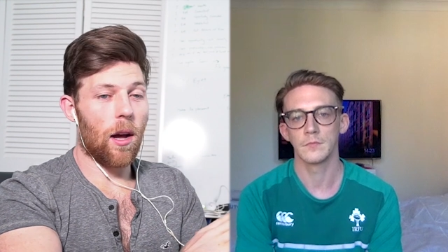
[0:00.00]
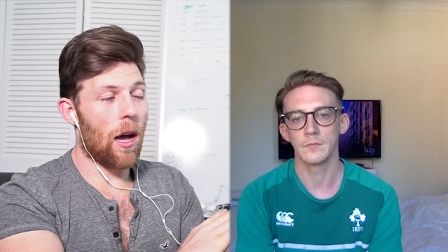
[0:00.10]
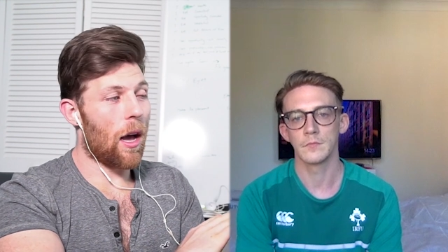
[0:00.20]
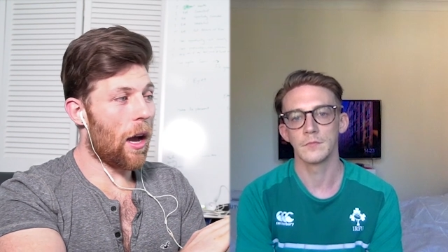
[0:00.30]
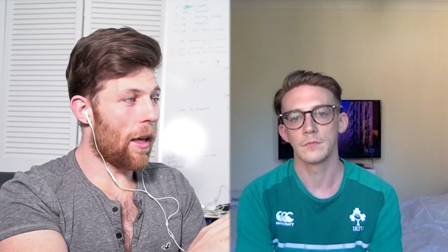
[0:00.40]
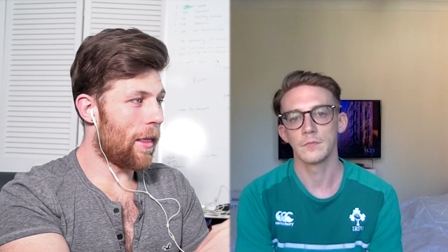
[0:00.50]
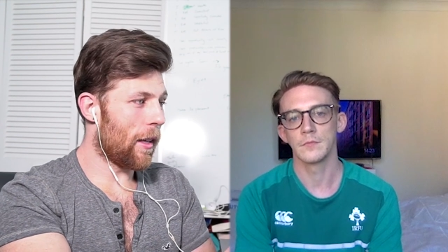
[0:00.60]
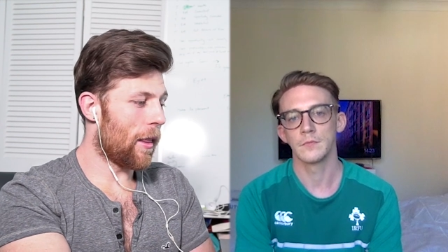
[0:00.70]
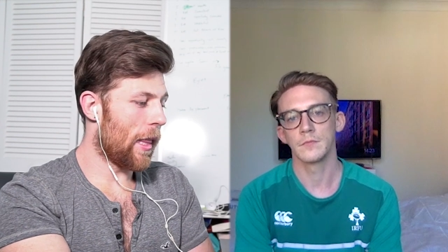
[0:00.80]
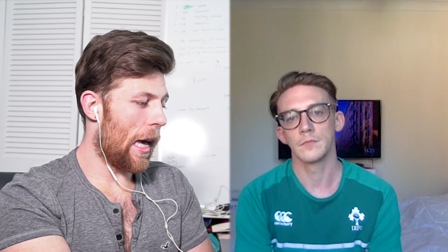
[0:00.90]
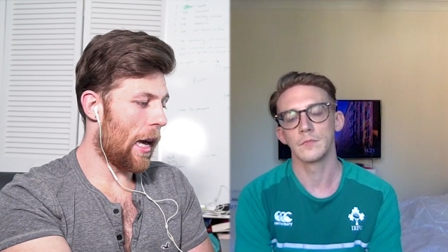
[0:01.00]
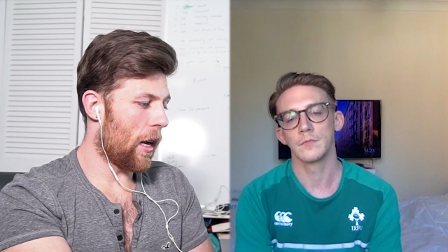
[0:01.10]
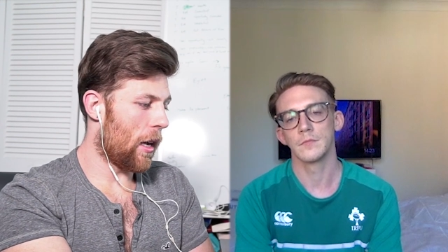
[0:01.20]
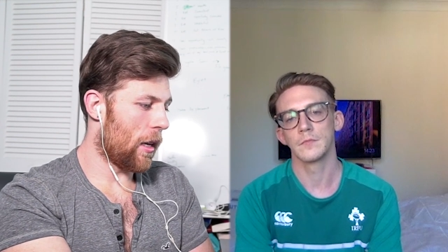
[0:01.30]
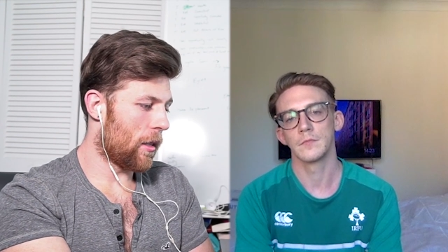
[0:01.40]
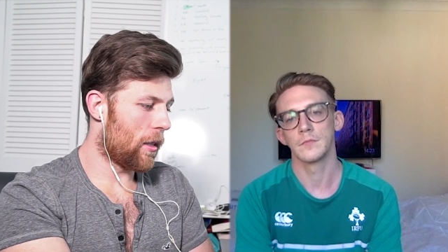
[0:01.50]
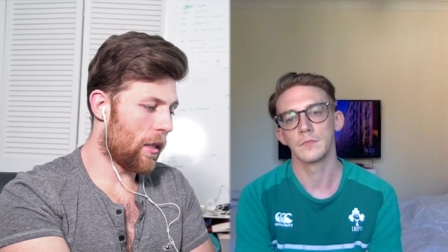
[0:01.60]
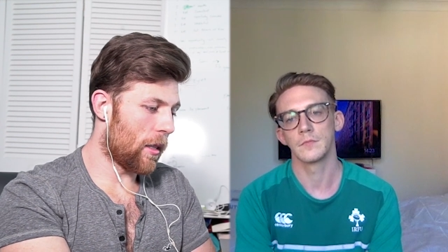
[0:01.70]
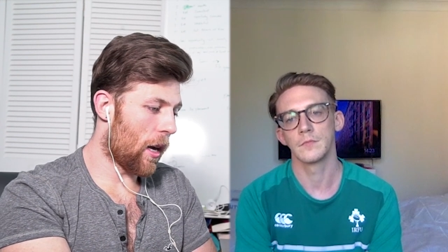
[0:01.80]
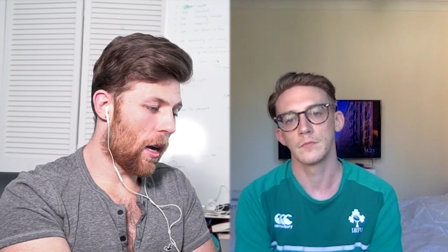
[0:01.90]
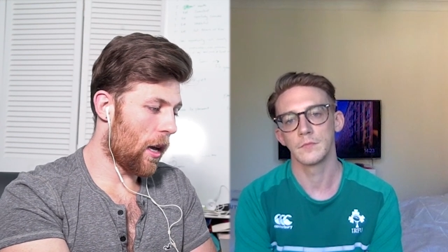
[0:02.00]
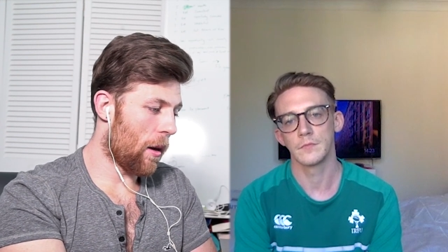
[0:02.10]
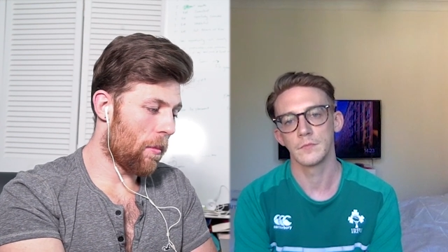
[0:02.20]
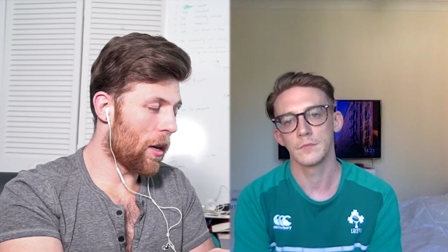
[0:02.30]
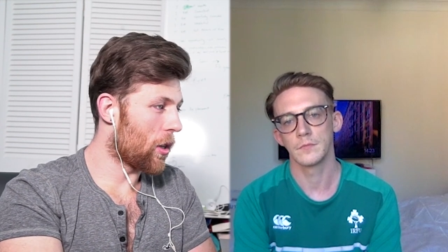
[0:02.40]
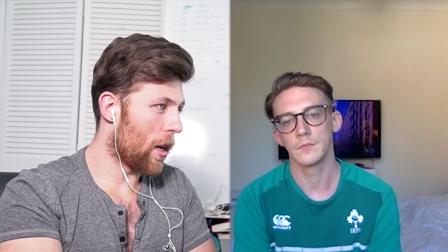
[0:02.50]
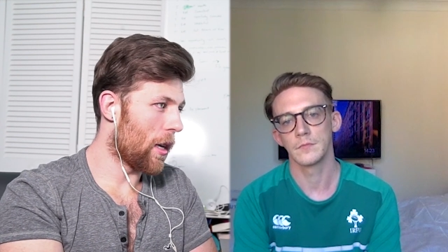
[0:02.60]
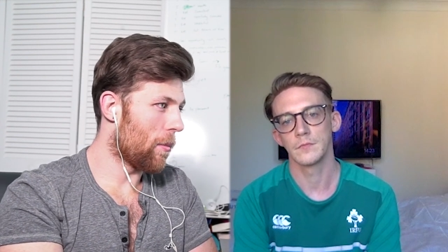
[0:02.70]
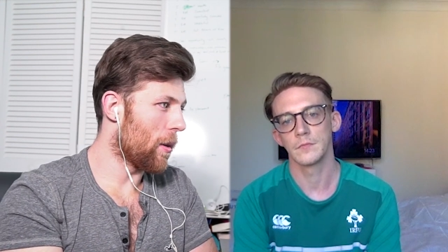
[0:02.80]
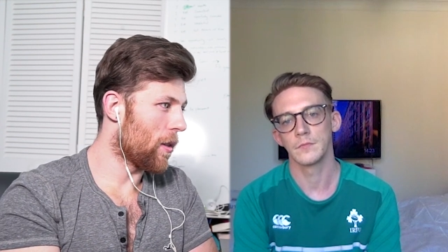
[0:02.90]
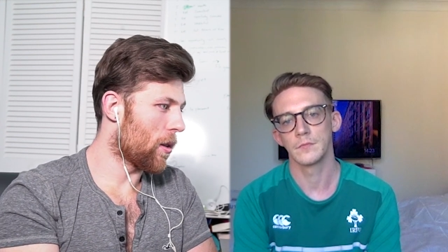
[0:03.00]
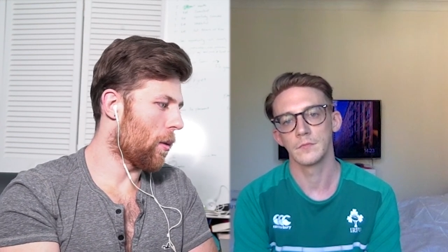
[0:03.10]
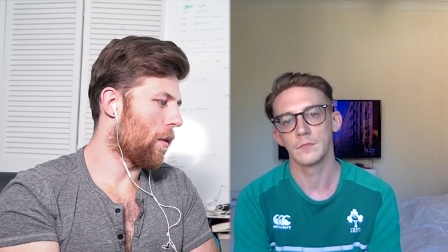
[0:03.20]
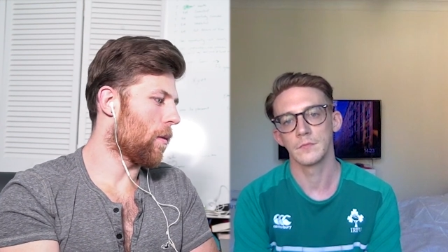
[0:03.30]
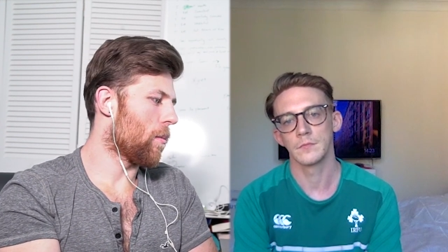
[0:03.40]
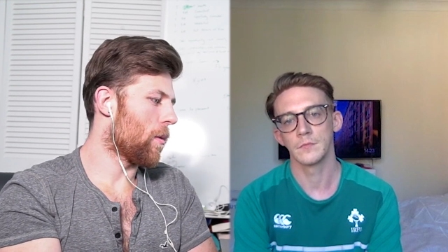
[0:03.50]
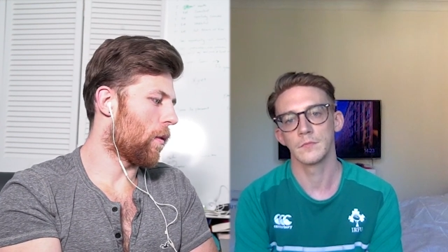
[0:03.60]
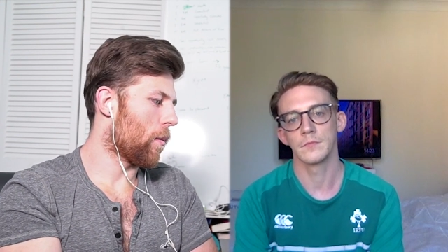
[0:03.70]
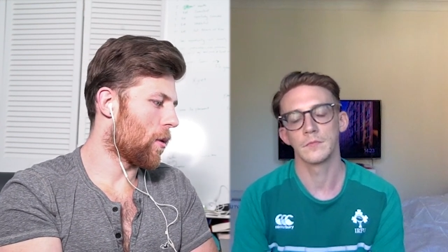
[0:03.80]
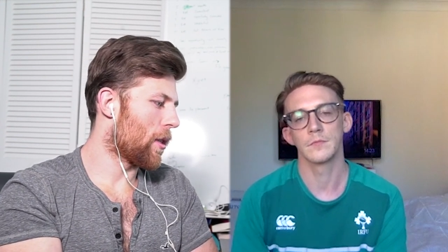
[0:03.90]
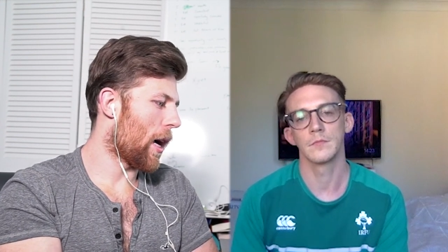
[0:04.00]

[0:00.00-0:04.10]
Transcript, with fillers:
Speaker 1: I, I think that, uh, and I'm not trying to take business away from, from